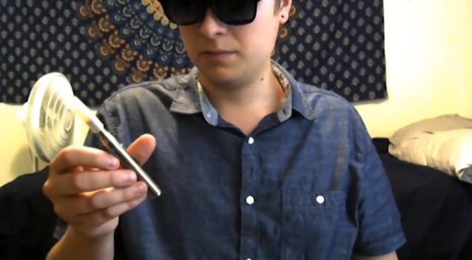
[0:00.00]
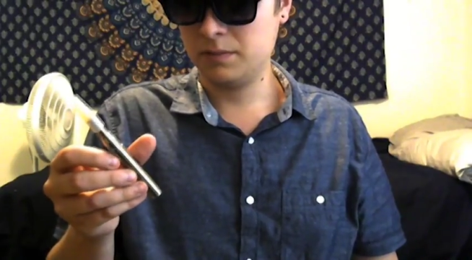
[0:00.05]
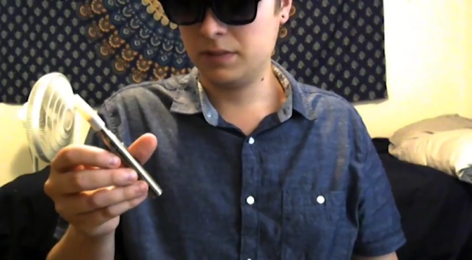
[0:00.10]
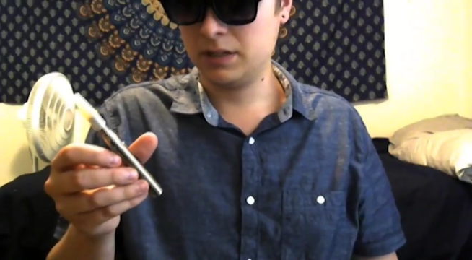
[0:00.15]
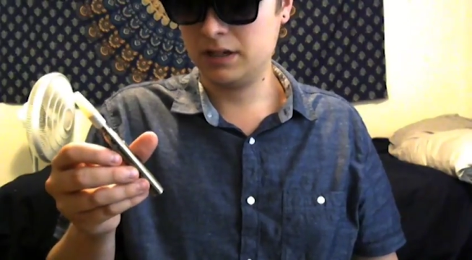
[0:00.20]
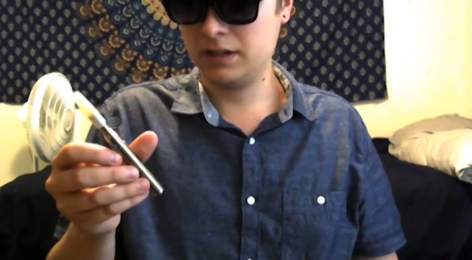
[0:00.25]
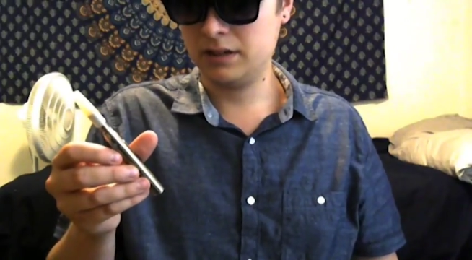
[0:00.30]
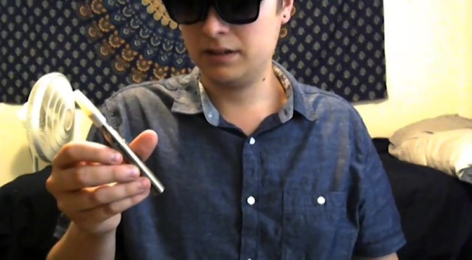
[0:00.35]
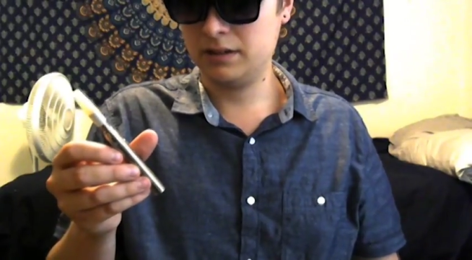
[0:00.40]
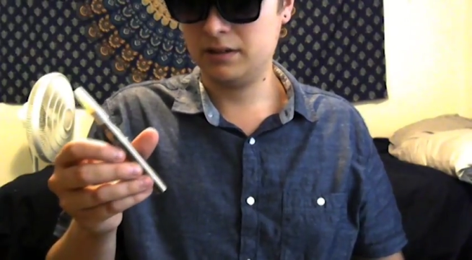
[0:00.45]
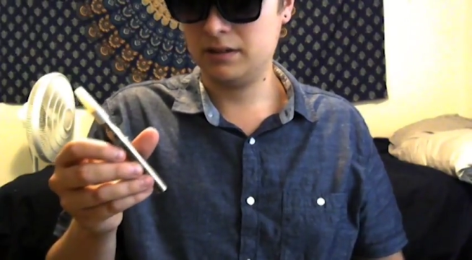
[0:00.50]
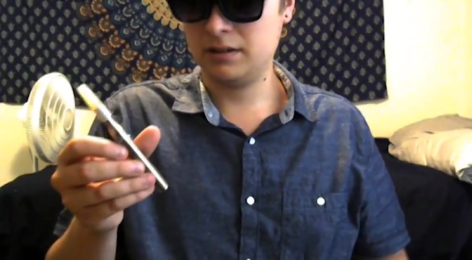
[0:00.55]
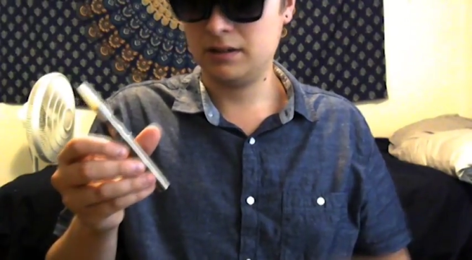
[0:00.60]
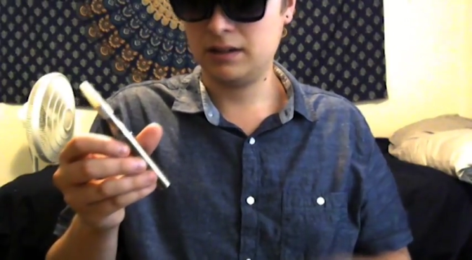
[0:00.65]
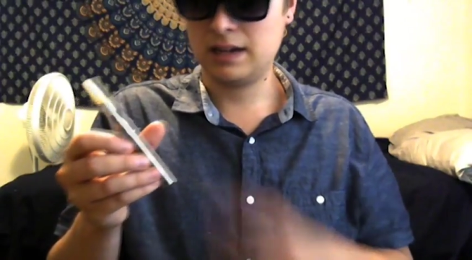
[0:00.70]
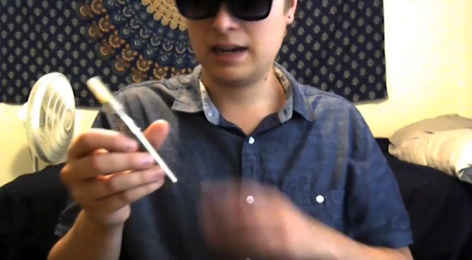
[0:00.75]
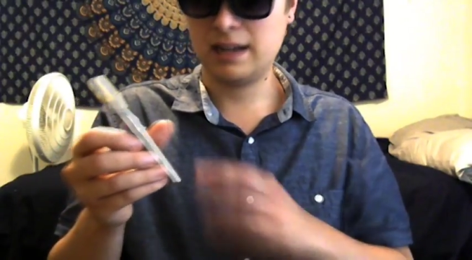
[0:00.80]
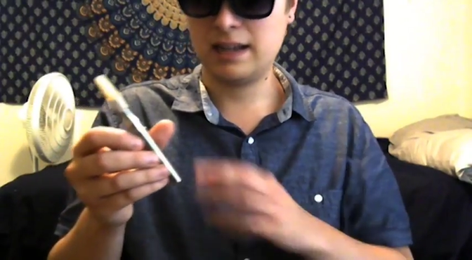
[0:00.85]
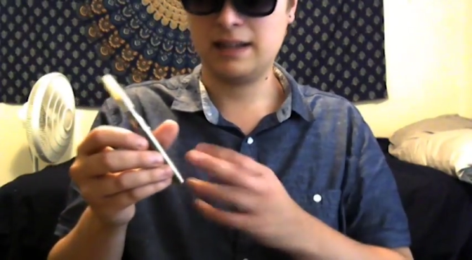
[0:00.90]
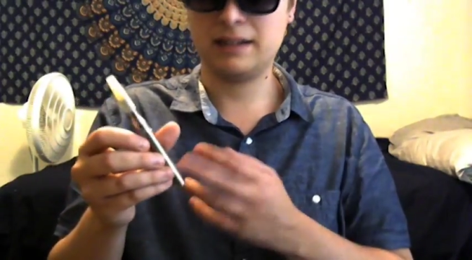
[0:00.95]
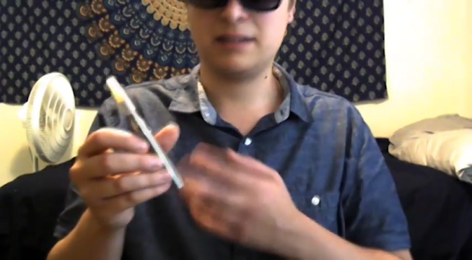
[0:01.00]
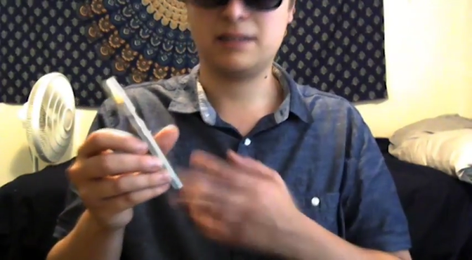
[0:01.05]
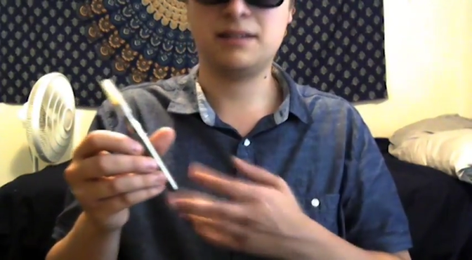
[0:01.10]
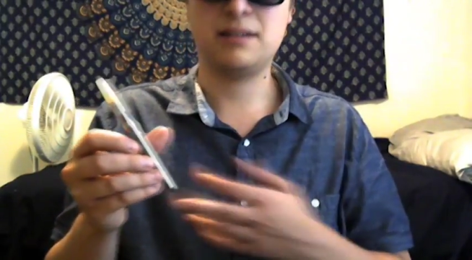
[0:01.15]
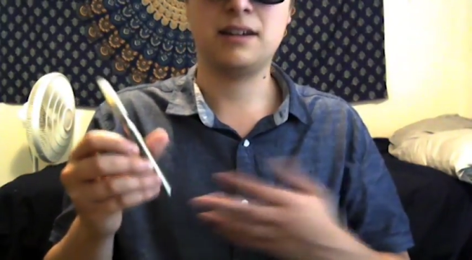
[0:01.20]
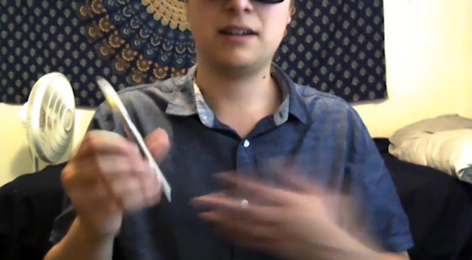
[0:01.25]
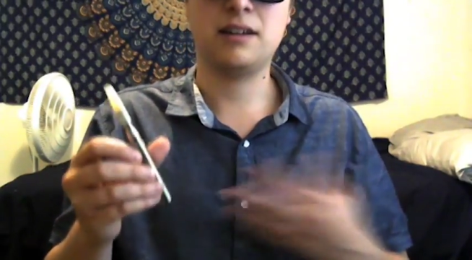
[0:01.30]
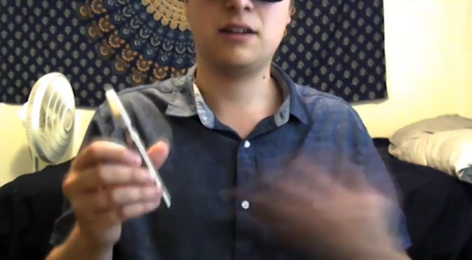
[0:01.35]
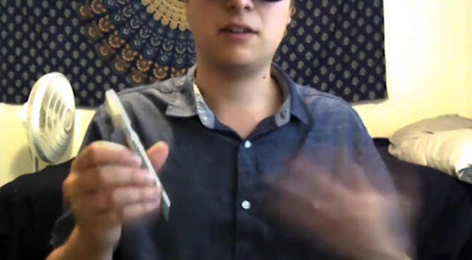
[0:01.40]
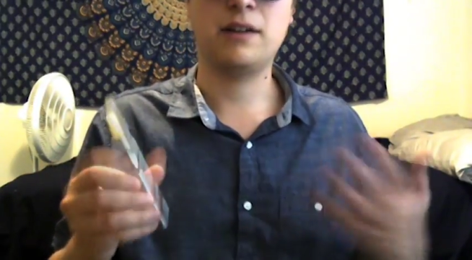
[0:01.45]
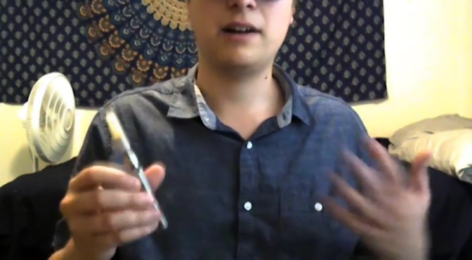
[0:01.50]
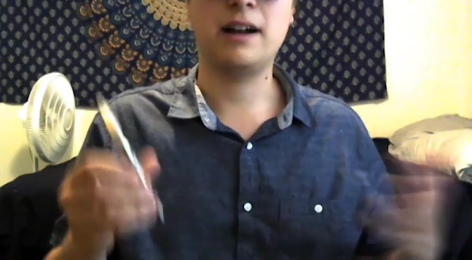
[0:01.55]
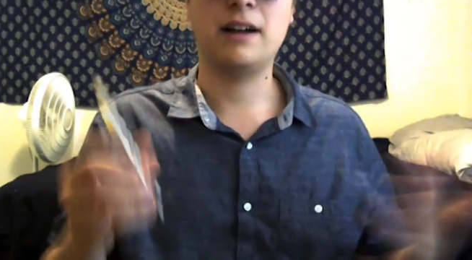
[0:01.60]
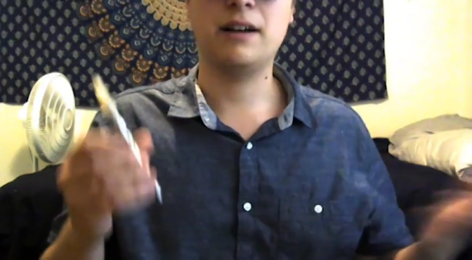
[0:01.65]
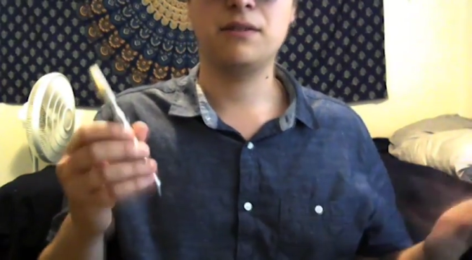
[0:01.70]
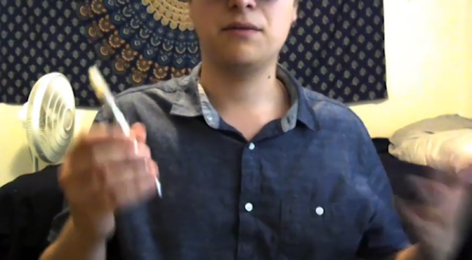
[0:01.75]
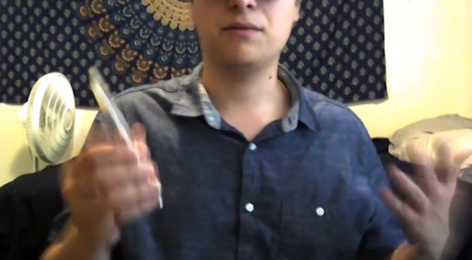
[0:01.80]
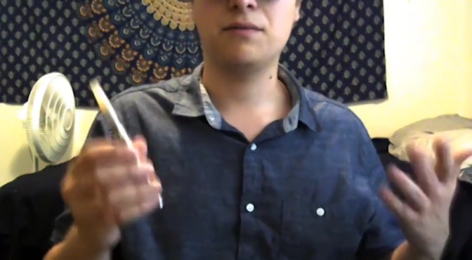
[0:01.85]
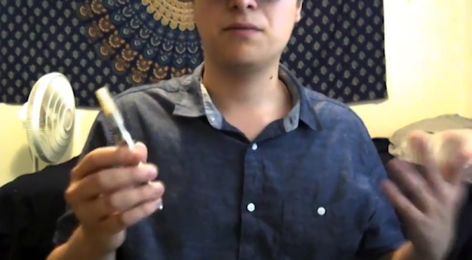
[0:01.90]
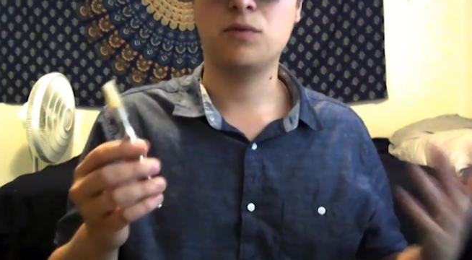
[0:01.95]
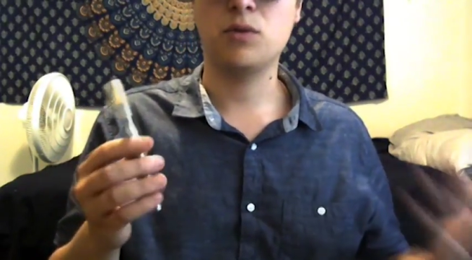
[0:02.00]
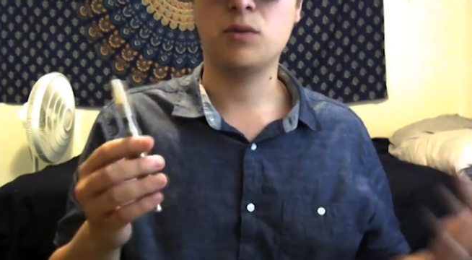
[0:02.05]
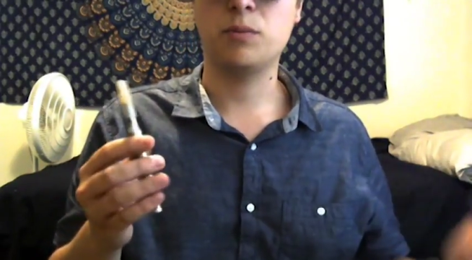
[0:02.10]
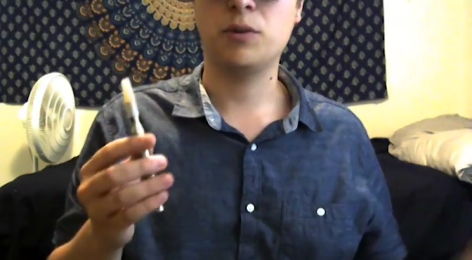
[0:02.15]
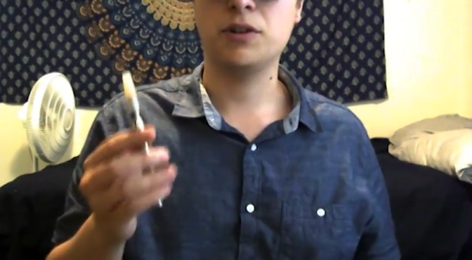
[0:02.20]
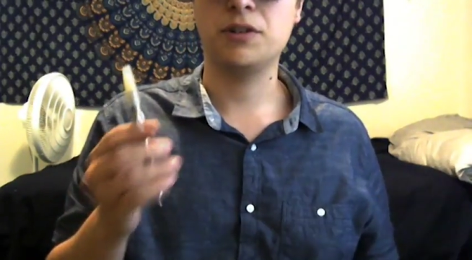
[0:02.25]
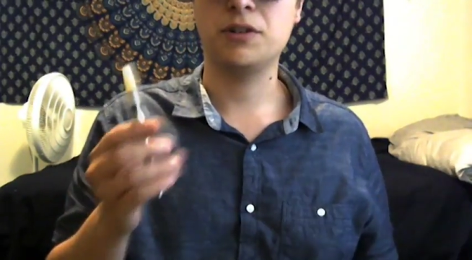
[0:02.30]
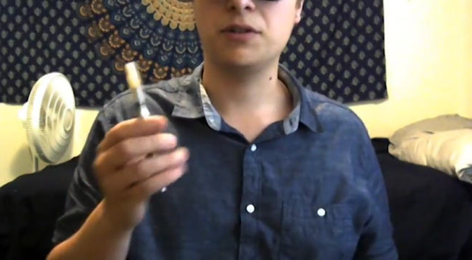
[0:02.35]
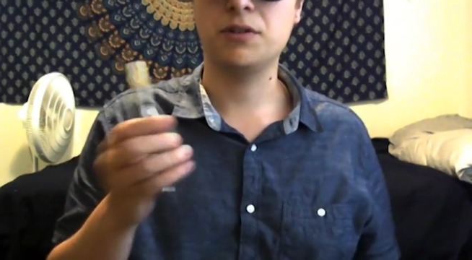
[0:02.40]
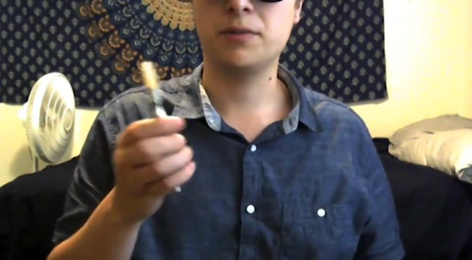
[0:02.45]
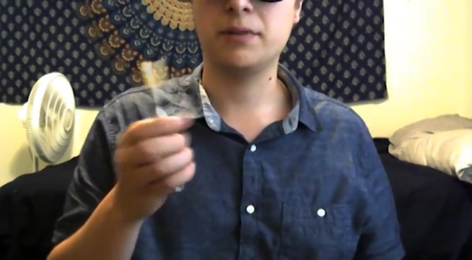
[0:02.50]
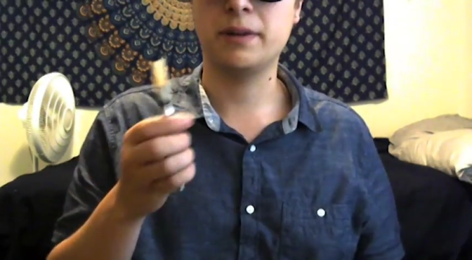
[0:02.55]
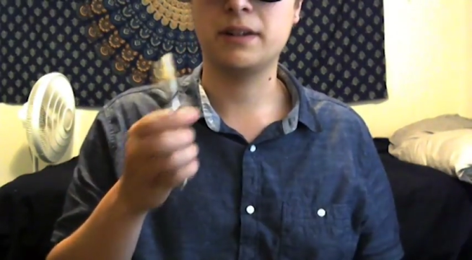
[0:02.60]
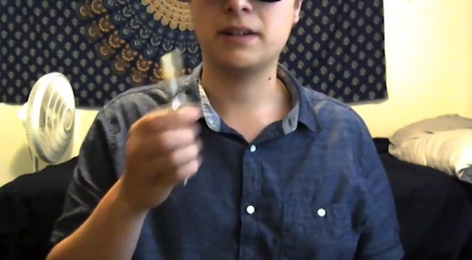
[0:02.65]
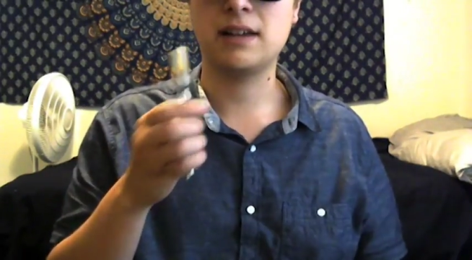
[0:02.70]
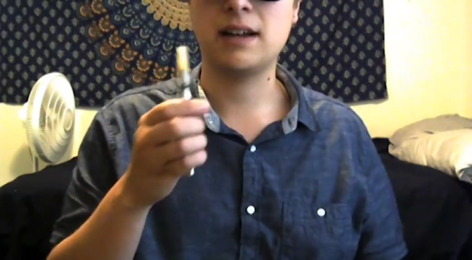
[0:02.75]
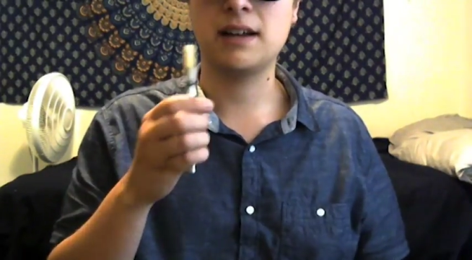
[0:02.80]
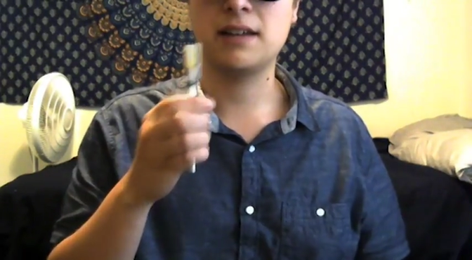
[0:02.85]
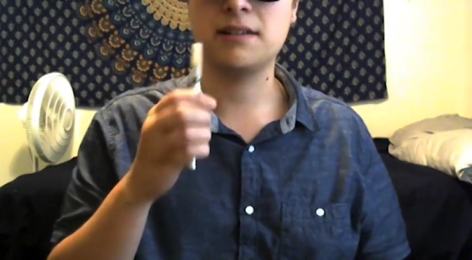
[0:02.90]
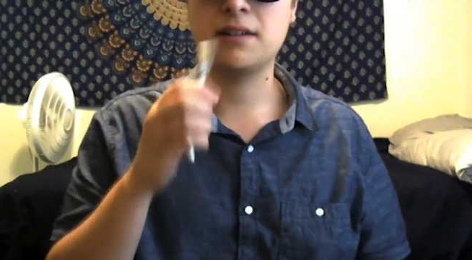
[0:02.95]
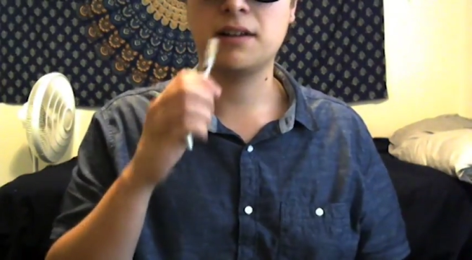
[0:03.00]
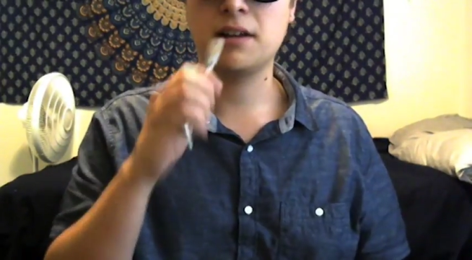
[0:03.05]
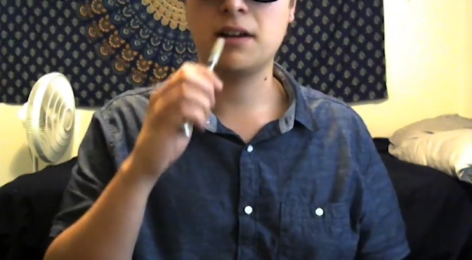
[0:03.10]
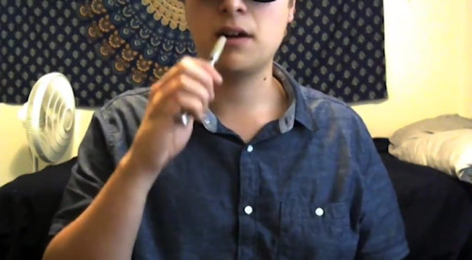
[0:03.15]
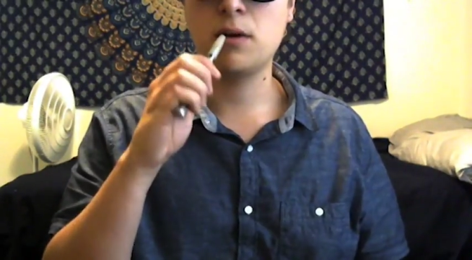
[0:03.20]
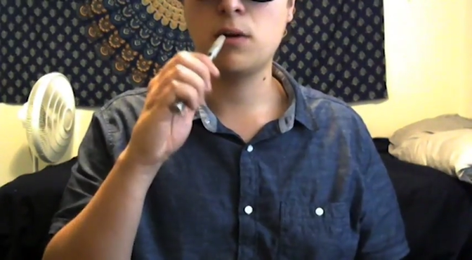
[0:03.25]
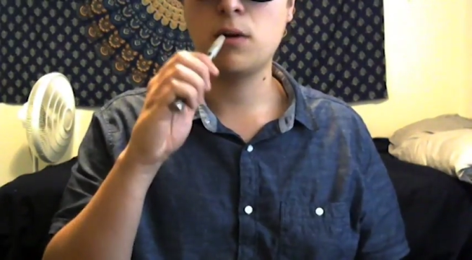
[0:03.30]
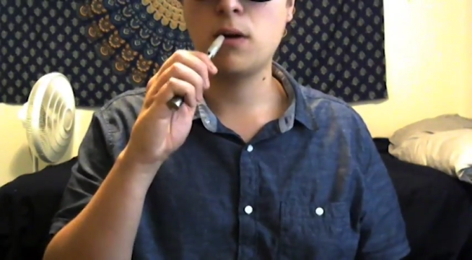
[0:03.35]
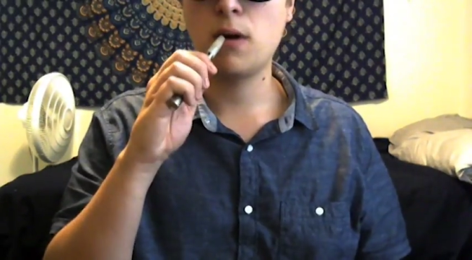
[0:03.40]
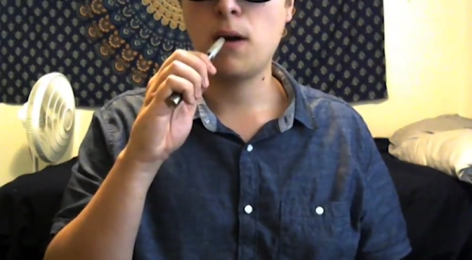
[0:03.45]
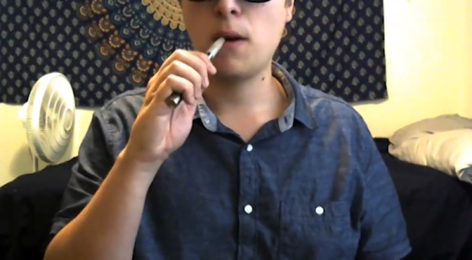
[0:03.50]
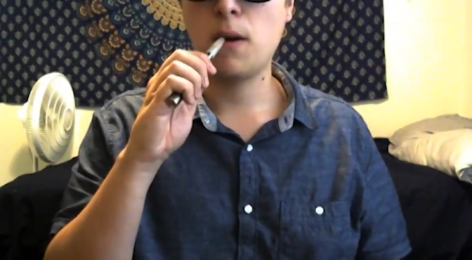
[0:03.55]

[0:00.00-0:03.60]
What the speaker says: But I like to stick it around 4.2 is about as high as I go.